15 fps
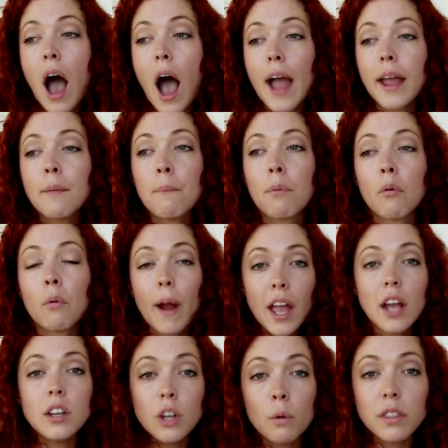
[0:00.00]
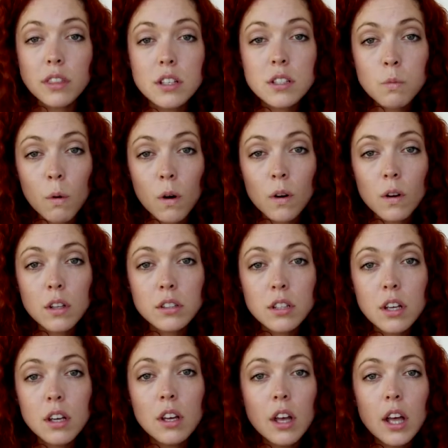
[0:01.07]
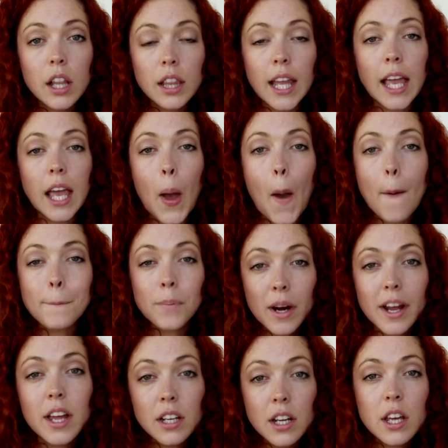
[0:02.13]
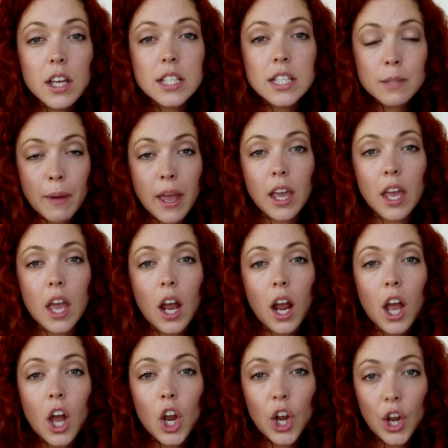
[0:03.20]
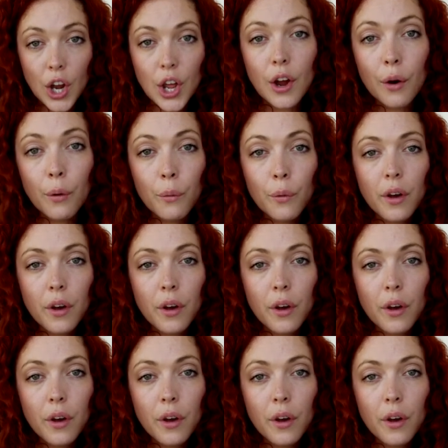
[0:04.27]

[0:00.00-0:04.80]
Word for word: I am brand new at this world, like brand spanking new.